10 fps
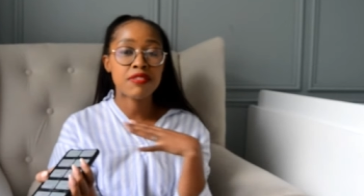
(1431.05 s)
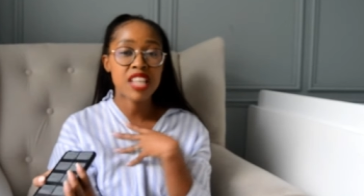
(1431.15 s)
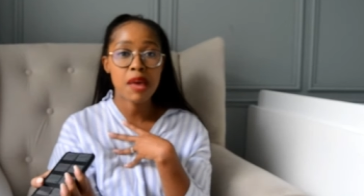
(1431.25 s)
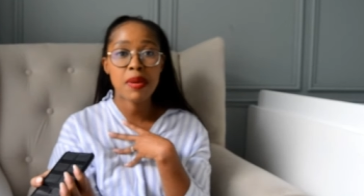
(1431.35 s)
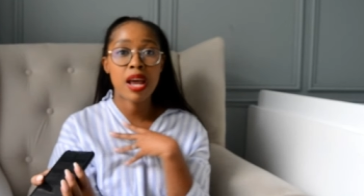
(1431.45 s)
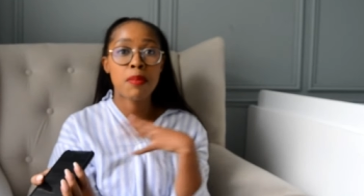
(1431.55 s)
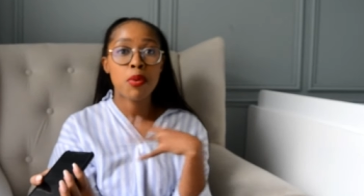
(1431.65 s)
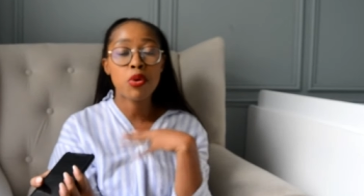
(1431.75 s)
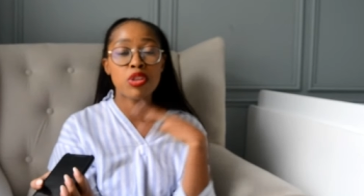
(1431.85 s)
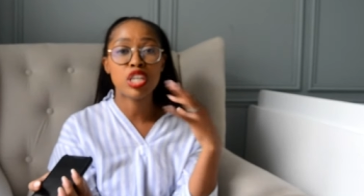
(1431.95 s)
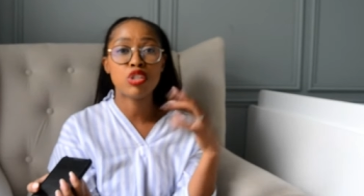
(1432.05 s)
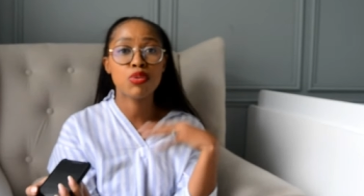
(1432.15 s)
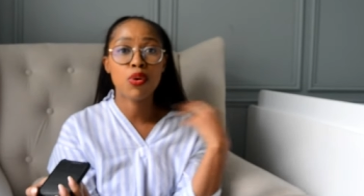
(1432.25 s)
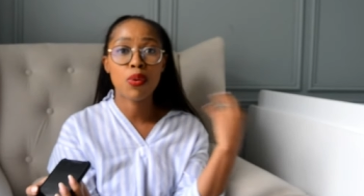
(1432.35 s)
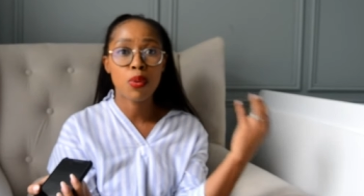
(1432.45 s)
And if Zam and I
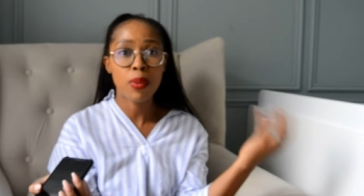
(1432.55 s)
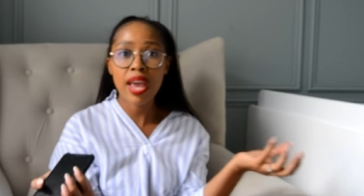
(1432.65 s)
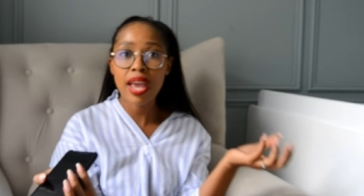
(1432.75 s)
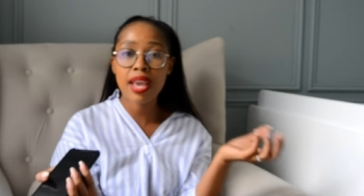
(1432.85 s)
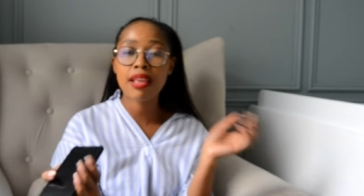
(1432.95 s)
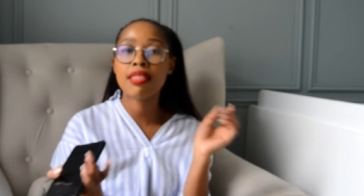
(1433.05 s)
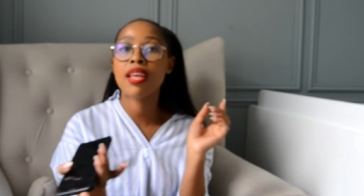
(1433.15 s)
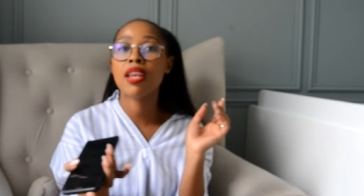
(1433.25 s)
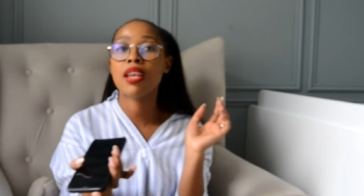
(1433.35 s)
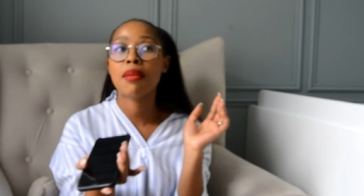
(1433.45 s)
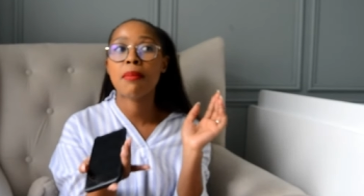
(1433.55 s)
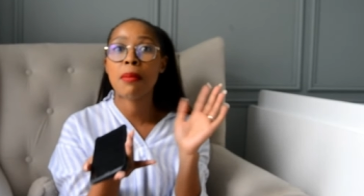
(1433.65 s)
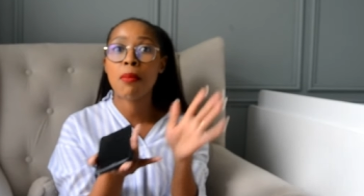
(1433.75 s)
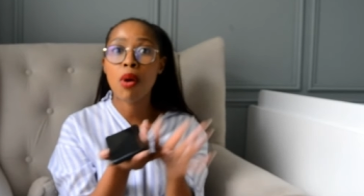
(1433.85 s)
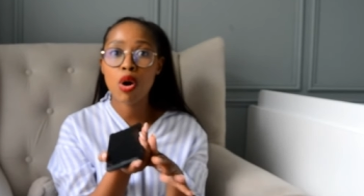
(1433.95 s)
both need to go away,
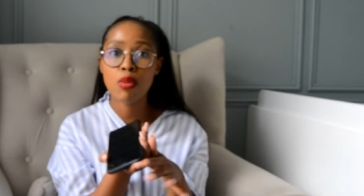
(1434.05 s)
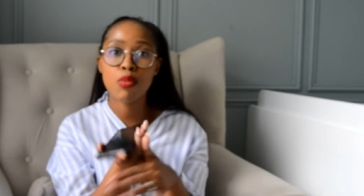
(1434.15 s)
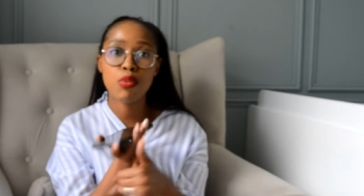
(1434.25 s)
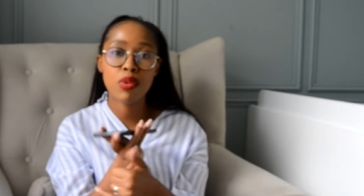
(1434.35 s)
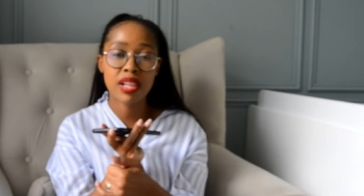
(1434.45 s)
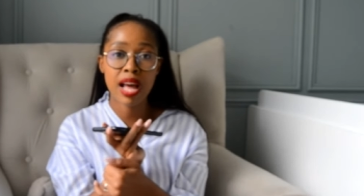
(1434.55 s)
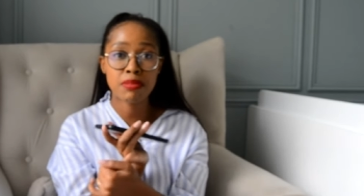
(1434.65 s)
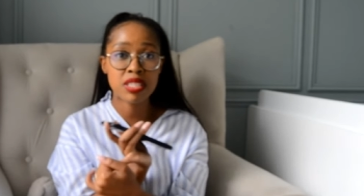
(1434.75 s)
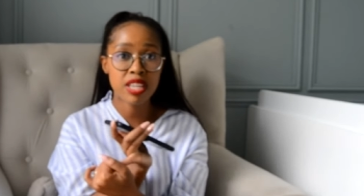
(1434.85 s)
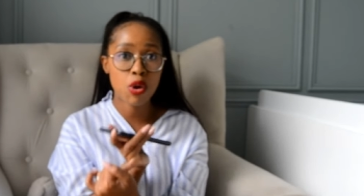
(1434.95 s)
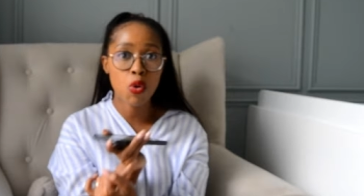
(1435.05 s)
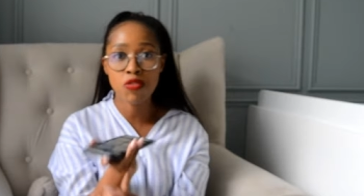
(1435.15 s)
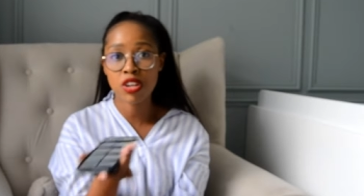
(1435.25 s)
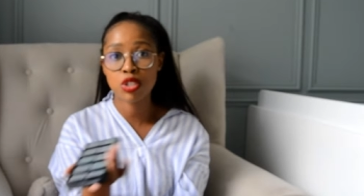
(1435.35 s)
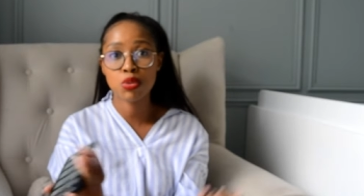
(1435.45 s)
then my mom will
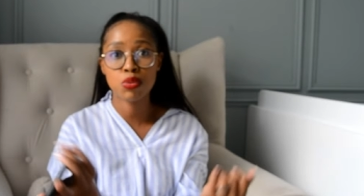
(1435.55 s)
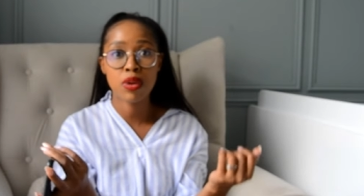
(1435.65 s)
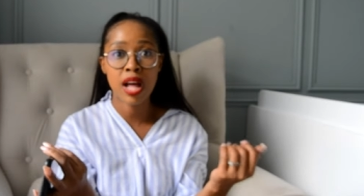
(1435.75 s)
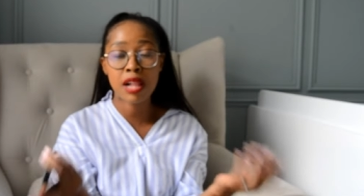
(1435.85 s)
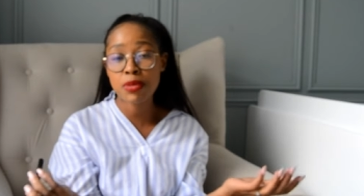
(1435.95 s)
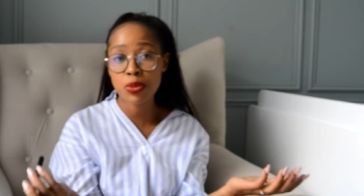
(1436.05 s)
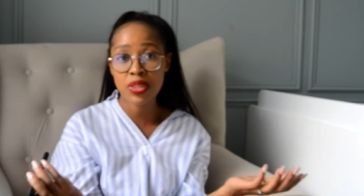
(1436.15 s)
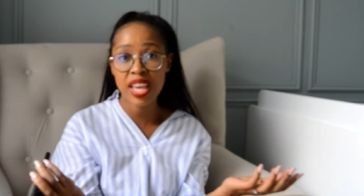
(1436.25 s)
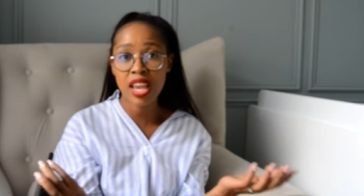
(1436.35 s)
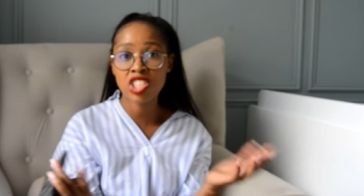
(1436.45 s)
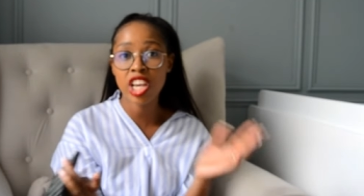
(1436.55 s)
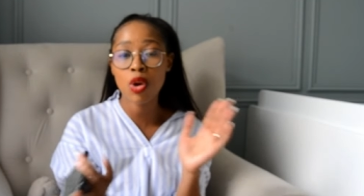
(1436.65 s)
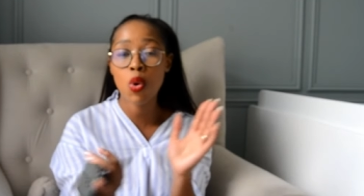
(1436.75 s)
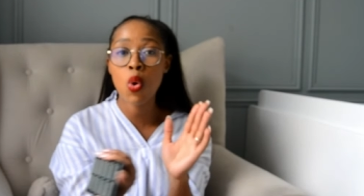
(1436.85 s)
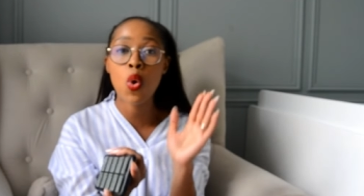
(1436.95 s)
come stay over to help us
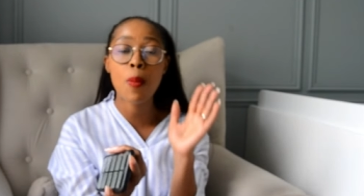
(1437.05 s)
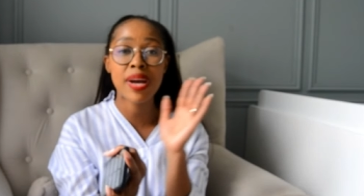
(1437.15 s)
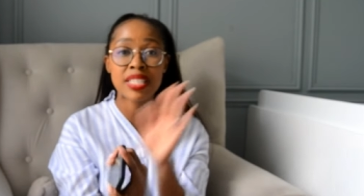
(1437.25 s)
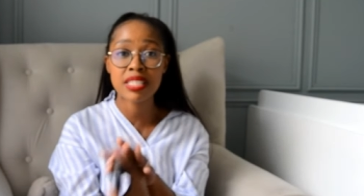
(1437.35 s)
with AJ,